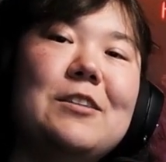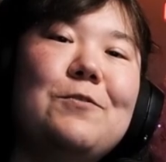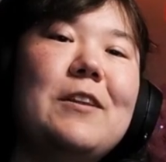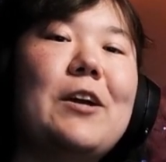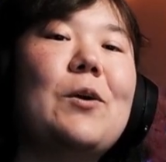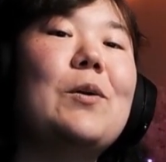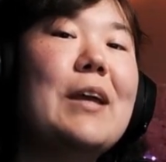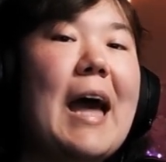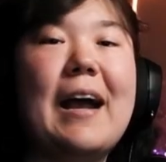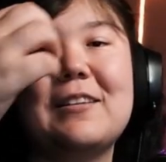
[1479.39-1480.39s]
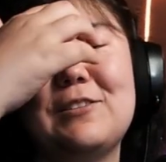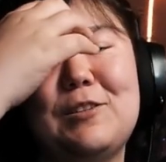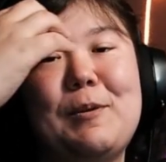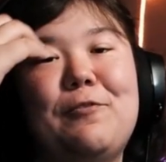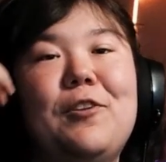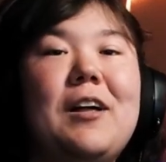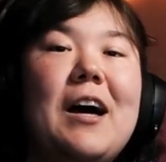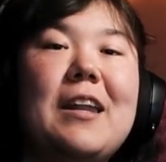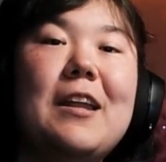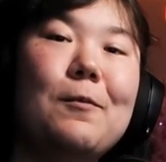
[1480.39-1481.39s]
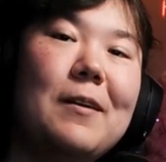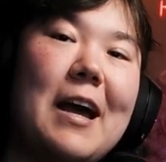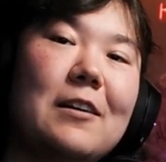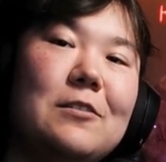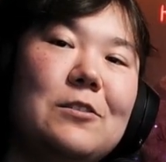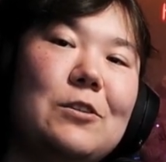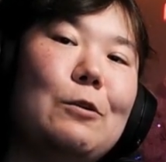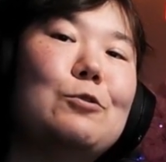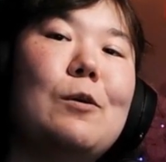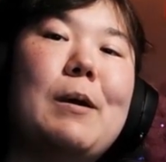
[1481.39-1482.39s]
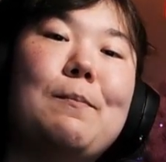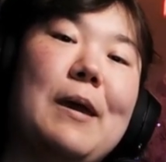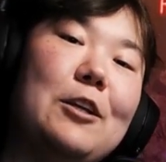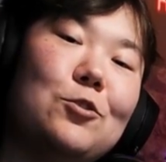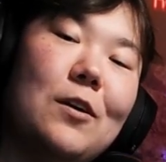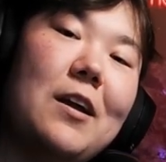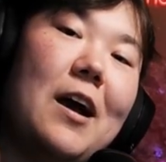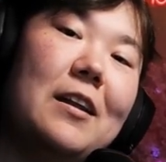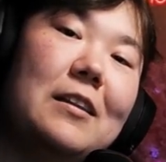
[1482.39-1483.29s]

If you like early access to my full unedited reactions, go join my Patreon.